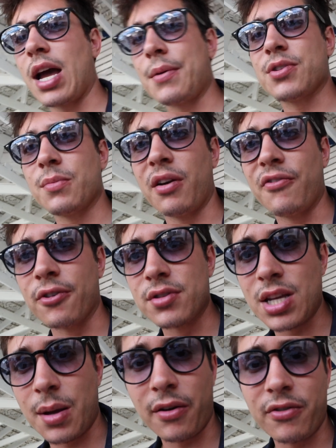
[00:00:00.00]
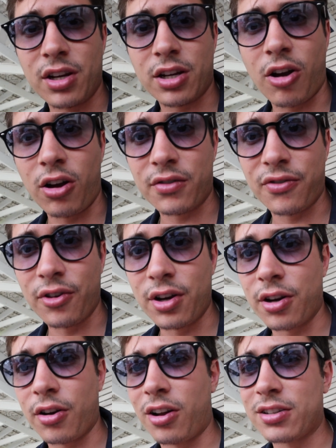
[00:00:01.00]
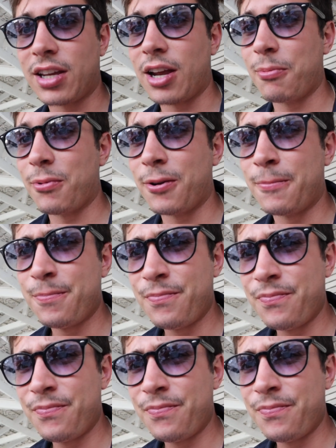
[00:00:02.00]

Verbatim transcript: captured my first time having a conch fritter on camera. A